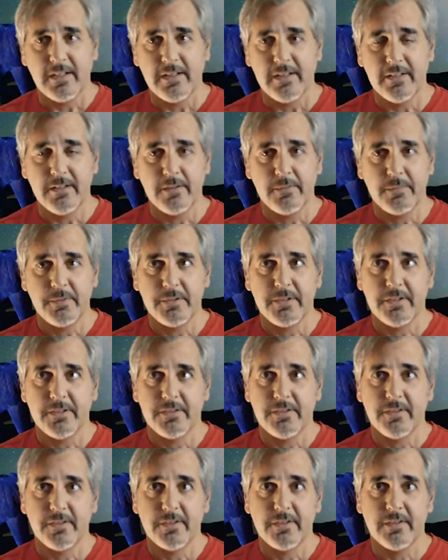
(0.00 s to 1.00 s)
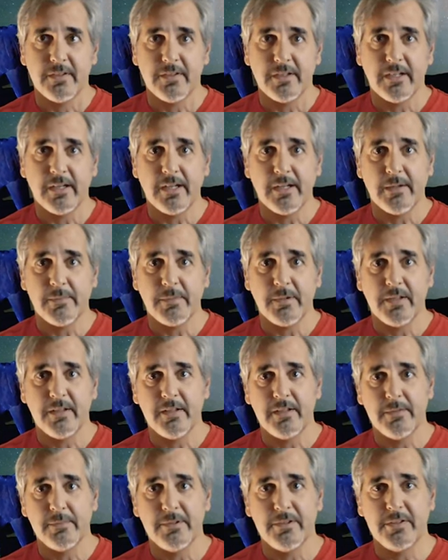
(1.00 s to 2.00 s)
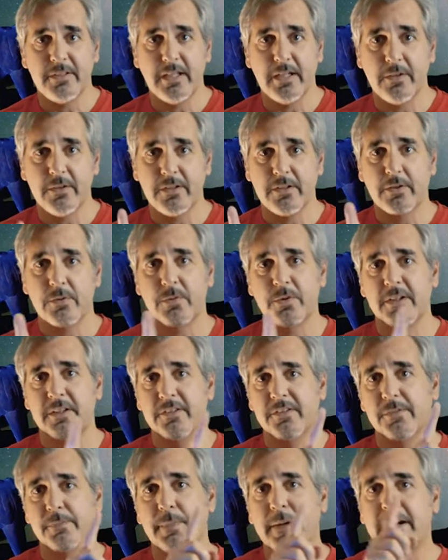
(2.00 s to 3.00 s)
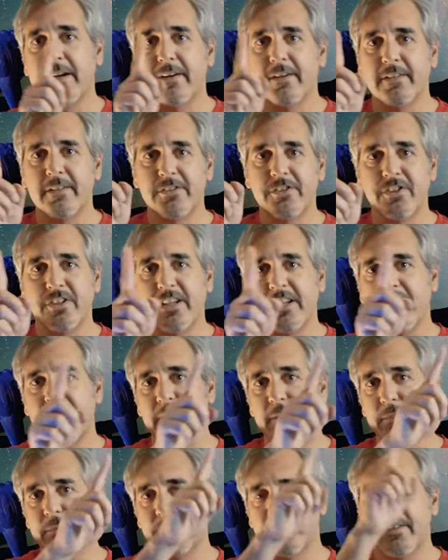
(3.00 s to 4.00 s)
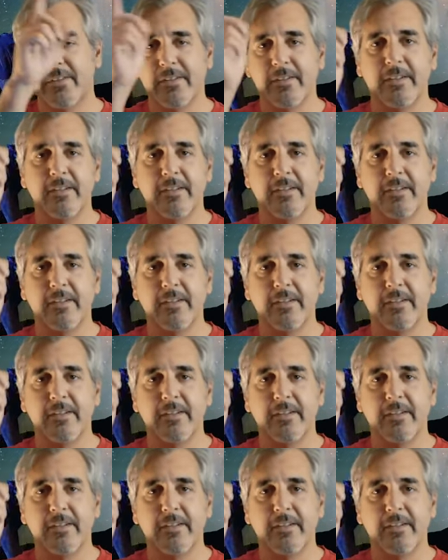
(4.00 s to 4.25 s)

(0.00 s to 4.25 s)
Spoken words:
a little bit up, a little bit down, and create spiral shapes